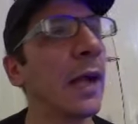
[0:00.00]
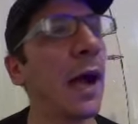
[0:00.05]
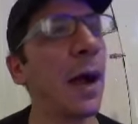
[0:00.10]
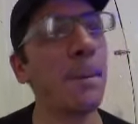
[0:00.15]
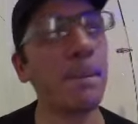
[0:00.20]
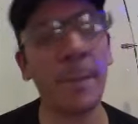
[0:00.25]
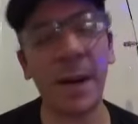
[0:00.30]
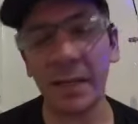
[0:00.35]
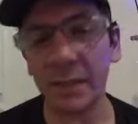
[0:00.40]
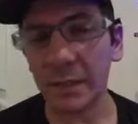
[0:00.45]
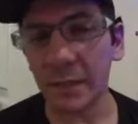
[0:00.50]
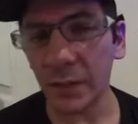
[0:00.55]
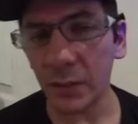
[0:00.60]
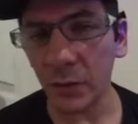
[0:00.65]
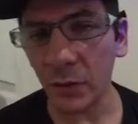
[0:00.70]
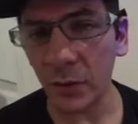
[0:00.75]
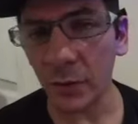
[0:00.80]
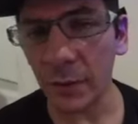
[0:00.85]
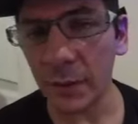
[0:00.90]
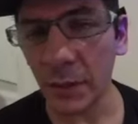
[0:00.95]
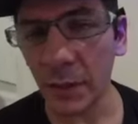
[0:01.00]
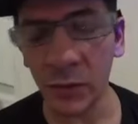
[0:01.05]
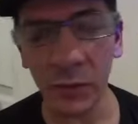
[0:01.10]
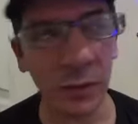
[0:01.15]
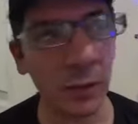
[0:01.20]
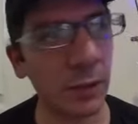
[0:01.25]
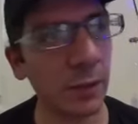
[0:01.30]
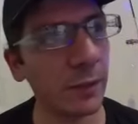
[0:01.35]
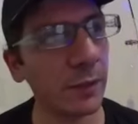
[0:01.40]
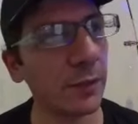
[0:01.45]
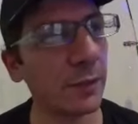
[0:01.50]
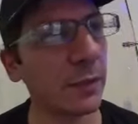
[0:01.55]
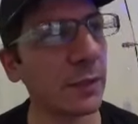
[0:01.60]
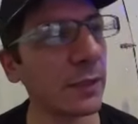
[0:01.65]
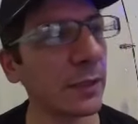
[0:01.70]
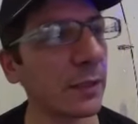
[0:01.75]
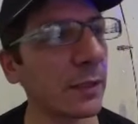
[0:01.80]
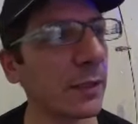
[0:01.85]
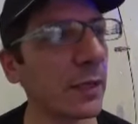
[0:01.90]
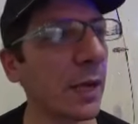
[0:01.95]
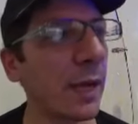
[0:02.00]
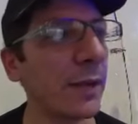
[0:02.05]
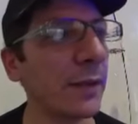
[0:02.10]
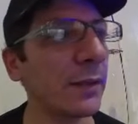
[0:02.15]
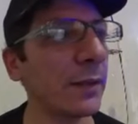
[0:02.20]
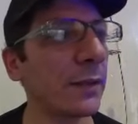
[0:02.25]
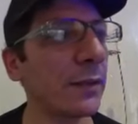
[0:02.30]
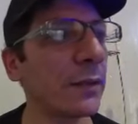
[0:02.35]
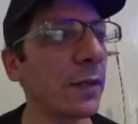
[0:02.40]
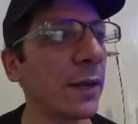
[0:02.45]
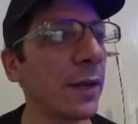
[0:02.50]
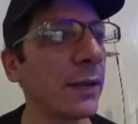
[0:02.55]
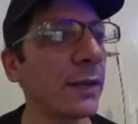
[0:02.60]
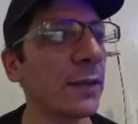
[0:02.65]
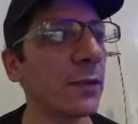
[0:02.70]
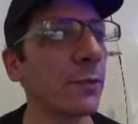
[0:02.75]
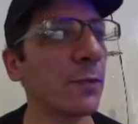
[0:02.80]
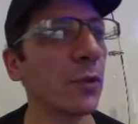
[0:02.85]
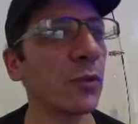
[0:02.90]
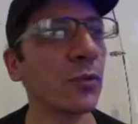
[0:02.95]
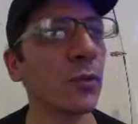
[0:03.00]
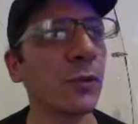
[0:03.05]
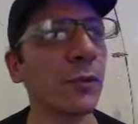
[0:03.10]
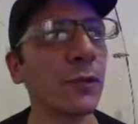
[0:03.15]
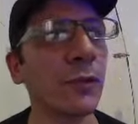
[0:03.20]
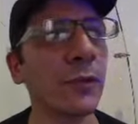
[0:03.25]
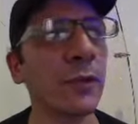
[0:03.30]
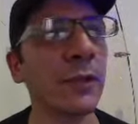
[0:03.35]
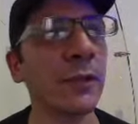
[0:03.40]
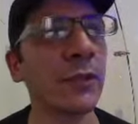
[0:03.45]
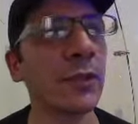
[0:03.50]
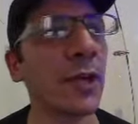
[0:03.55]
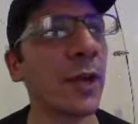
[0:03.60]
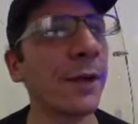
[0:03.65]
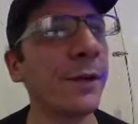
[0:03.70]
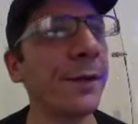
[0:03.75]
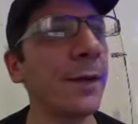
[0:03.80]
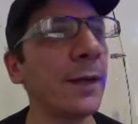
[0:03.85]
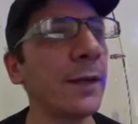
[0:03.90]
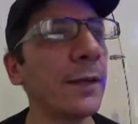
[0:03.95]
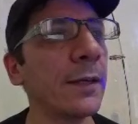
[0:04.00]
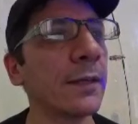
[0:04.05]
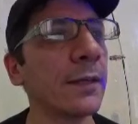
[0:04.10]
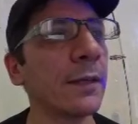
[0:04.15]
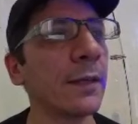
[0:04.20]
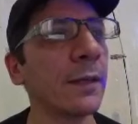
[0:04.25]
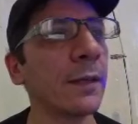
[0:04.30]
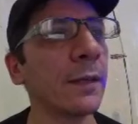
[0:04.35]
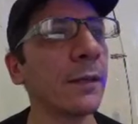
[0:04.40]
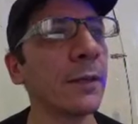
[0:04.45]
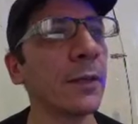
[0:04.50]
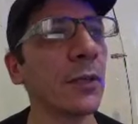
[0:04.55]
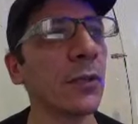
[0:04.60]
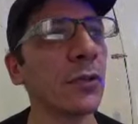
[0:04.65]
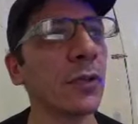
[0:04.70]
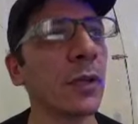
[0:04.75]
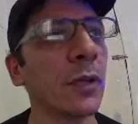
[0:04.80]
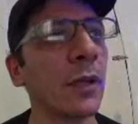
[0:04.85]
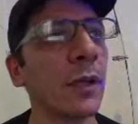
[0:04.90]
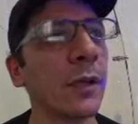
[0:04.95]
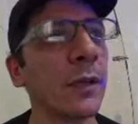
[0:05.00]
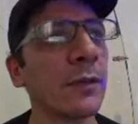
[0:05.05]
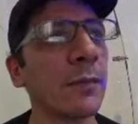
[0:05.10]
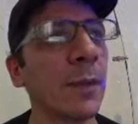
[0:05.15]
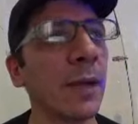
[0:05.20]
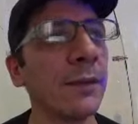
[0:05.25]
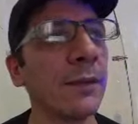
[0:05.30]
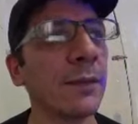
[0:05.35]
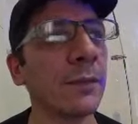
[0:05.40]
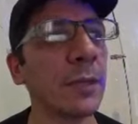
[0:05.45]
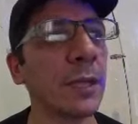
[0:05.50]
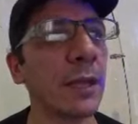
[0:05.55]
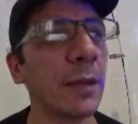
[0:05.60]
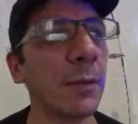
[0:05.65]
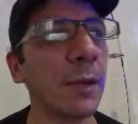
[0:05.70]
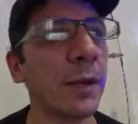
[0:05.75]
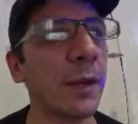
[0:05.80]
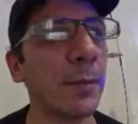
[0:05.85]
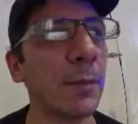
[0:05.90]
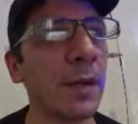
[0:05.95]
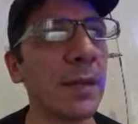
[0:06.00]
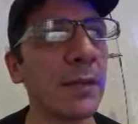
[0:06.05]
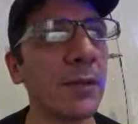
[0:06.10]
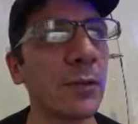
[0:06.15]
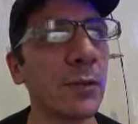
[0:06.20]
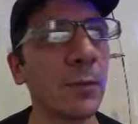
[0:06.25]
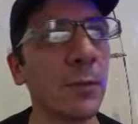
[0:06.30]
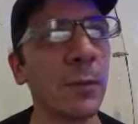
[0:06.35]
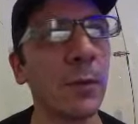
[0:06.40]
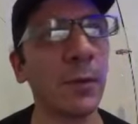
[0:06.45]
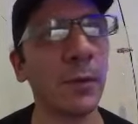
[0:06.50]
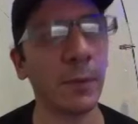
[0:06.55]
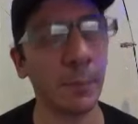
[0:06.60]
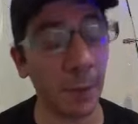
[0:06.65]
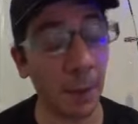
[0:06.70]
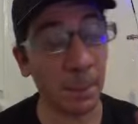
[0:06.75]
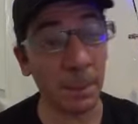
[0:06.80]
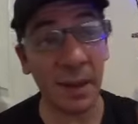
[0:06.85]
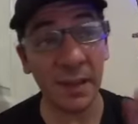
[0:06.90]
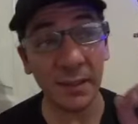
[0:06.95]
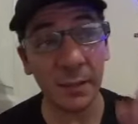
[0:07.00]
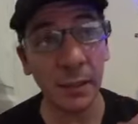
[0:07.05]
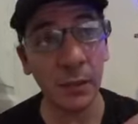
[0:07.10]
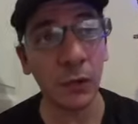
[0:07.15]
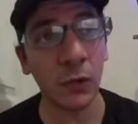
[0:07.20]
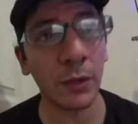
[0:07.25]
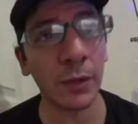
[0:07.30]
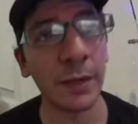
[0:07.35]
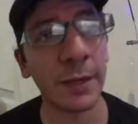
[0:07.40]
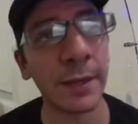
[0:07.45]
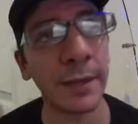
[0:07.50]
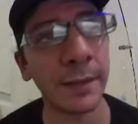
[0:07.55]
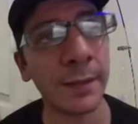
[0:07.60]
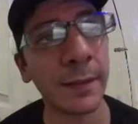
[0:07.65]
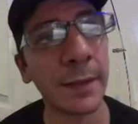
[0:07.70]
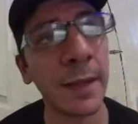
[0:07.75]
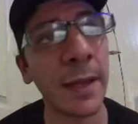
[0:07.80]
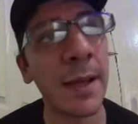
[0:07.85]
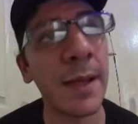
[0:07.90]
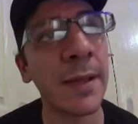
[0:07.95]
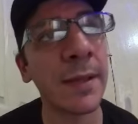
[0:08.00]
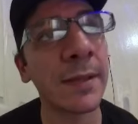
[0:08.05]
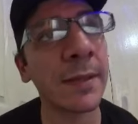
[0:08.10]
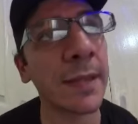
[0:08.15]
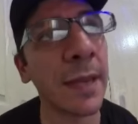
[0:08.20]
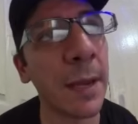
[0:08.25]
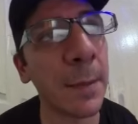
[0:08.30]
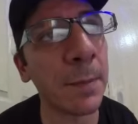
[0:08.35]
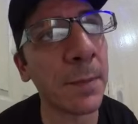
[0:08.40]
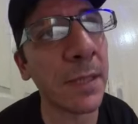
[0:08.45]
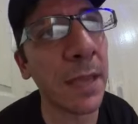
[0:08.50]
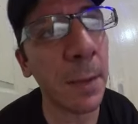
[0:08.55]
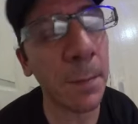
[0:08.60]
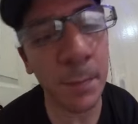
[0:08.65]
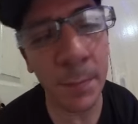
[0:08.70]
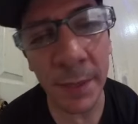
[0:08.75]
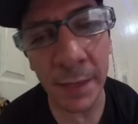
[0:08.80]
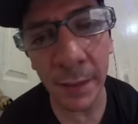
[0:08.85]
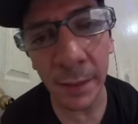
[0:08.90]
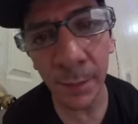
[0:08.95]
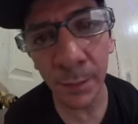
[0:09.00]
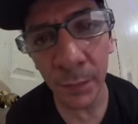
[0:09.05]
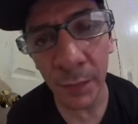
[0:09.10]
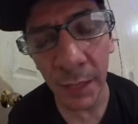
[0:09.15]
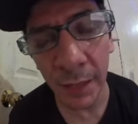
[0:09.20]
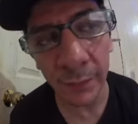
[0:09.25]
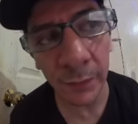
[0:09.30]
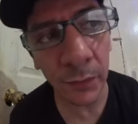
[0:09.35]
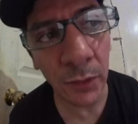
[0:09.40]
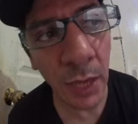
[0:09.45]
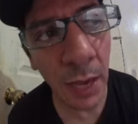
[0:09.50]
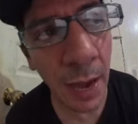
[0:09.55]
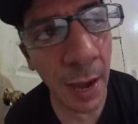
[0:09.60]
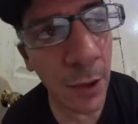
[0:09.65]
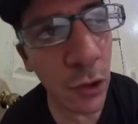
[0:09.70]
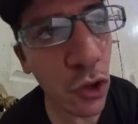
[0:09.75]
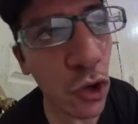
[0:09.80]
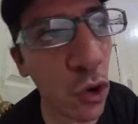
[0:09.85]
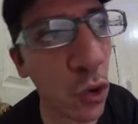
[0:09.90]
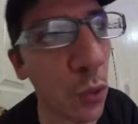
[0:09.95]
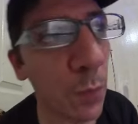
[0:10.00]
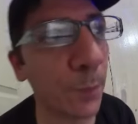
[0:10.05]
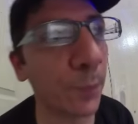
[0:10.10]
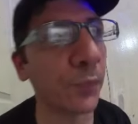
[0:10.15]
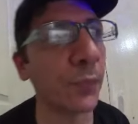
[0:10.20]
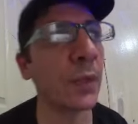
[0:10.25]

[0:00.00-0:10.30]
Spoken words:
ambassador, because this site is another sponsor for the channel, is because Xmandre became an ambassador in Tripsip.io.